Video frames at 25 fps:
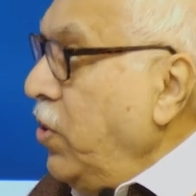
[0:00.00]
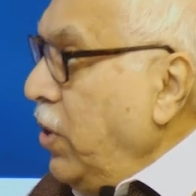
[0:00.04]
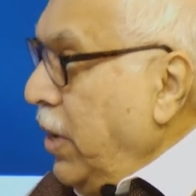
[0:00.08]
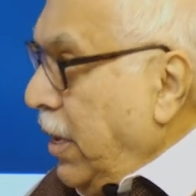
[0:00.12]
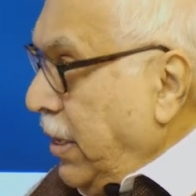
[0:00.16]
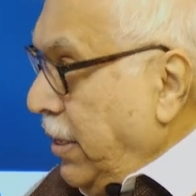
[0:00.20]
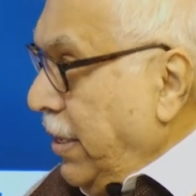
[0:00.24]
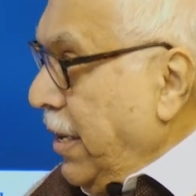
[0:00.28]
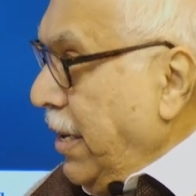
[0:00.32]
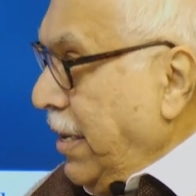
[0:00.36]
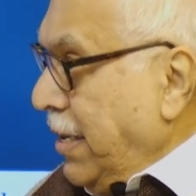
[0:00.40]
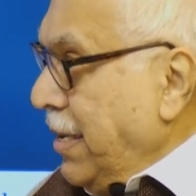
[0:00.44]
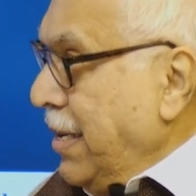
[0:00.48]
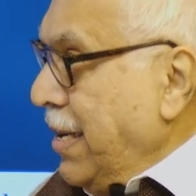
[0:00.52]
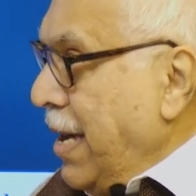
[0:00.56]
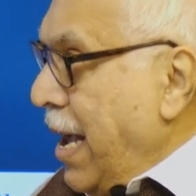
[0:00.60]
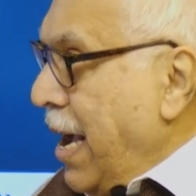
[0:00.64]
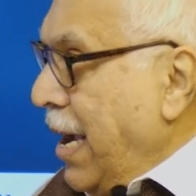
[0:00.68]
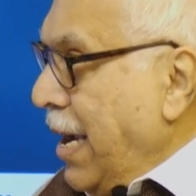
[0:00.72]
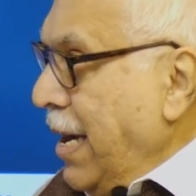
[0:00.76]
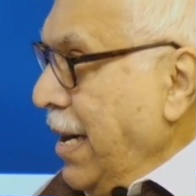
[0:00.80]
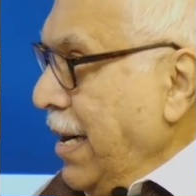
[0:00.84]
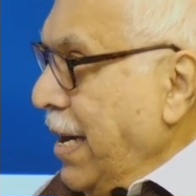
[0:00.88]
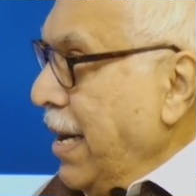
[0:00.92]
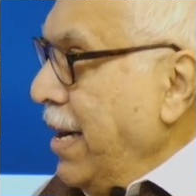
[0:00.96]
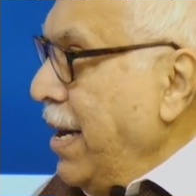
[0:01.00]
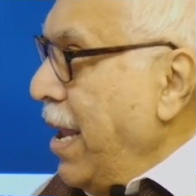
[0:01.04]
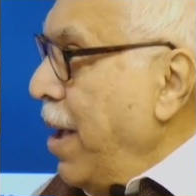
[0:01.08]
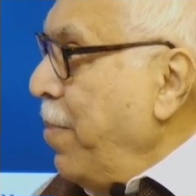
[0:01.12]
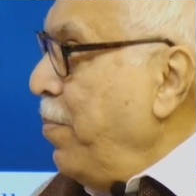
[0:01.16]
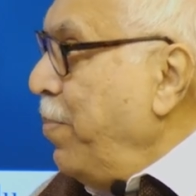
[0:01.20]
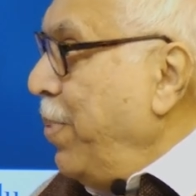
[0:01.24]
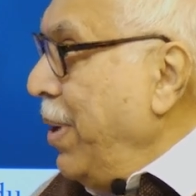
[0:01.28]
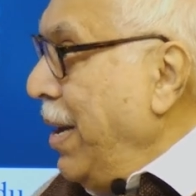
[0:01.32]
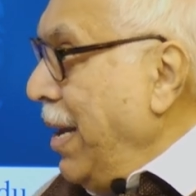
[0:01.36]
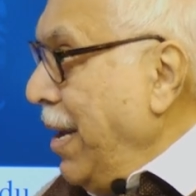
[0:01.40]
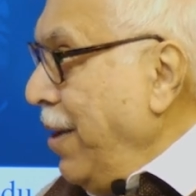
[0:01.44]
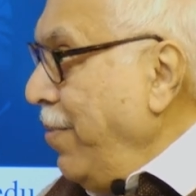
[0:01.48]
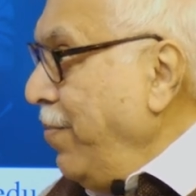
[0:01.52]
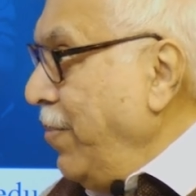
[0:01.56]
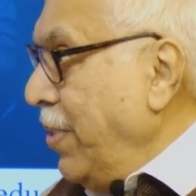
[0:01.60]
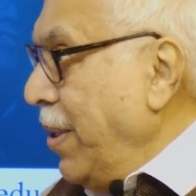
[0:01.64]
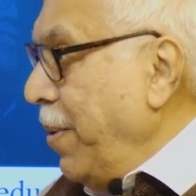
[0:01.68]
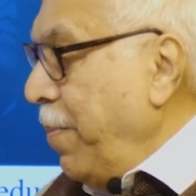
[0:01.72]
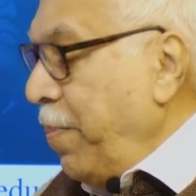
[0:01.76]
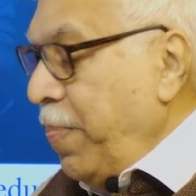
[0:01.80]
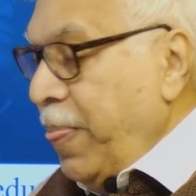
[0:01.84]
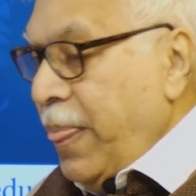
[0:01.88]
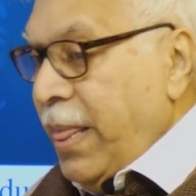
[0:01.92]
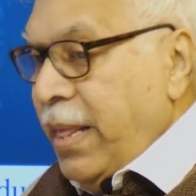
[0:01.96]
they denied, and I believed
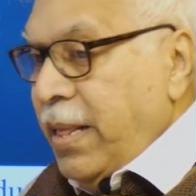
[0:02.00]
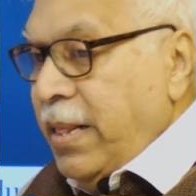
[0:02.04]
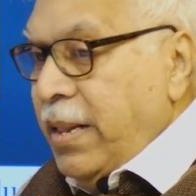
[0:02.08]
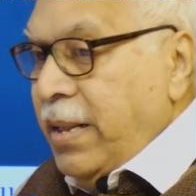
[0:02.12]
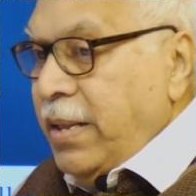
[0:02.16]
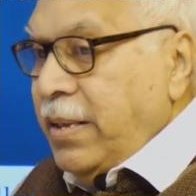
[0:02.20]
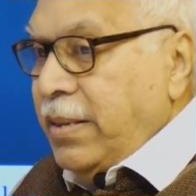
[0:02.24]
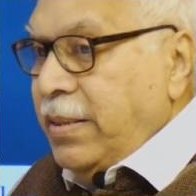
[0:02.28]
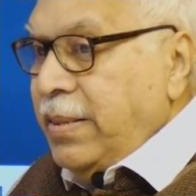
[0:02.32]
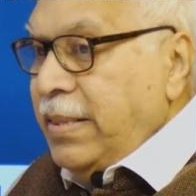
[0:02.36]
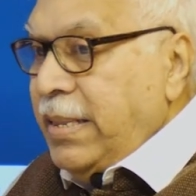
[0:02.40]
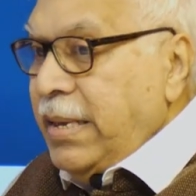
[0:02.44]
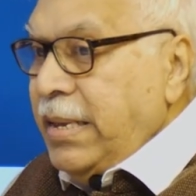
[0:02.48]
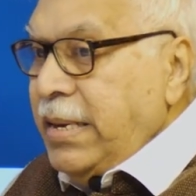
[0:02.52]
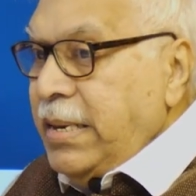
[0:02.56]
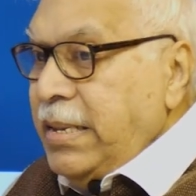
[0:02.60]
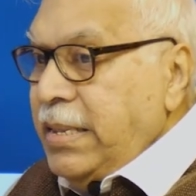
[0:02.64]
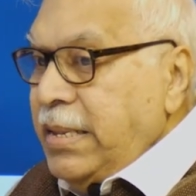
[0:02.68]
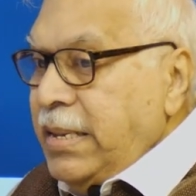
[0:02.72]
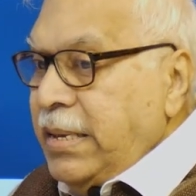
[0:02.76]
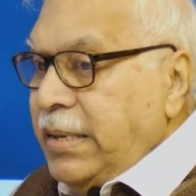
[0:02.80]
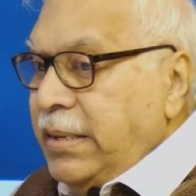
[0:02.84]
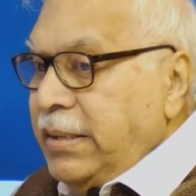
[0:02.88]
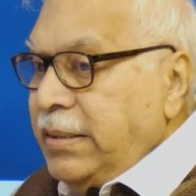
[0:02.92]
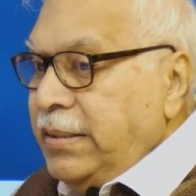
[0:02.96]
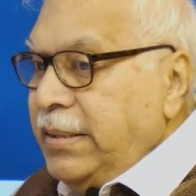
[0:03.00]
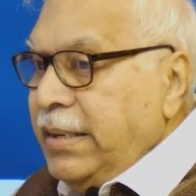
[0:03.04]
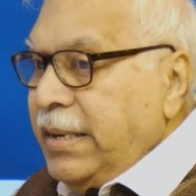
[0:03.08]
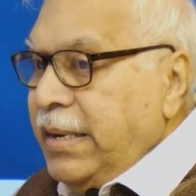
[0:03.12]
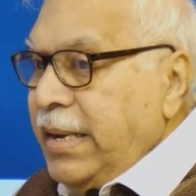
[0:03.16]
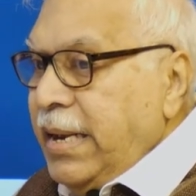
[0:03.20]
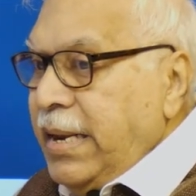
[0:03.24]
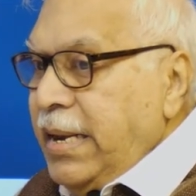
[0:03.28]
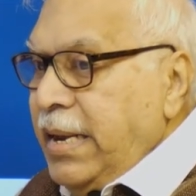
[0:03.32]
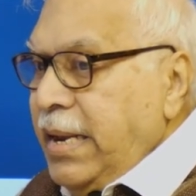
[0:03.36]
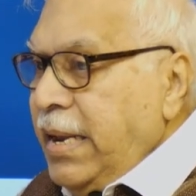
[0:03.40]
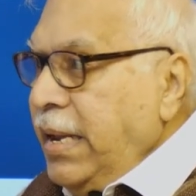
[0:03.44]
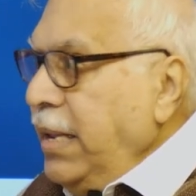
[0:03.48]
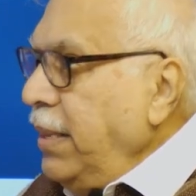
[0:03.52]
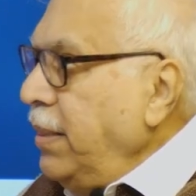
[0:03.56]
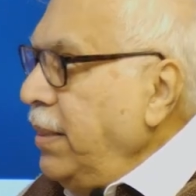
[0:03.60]
them. Then secondly,